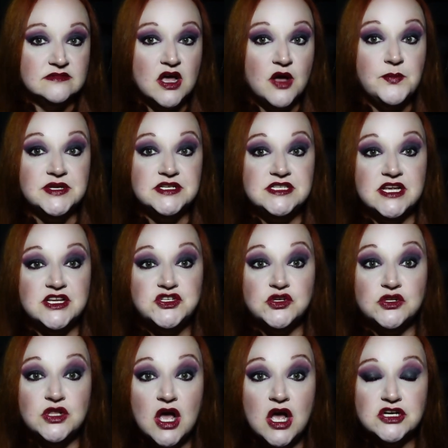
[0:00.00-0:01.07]
a
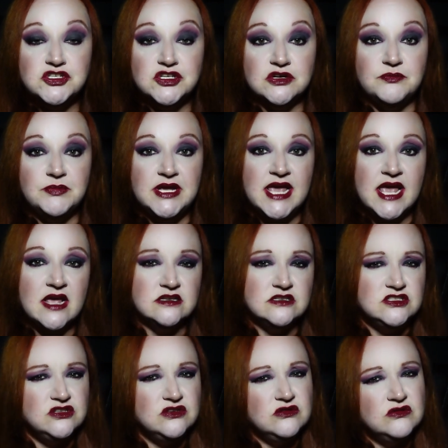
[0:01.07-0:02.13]
potential lodger began
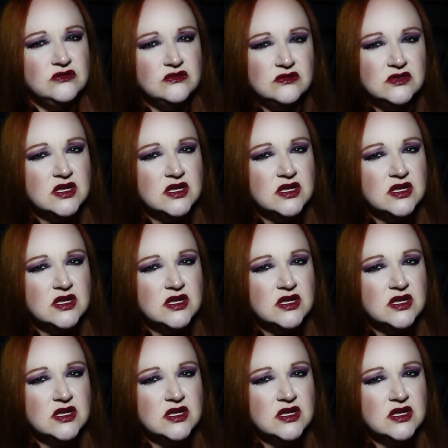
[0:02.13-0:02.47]
to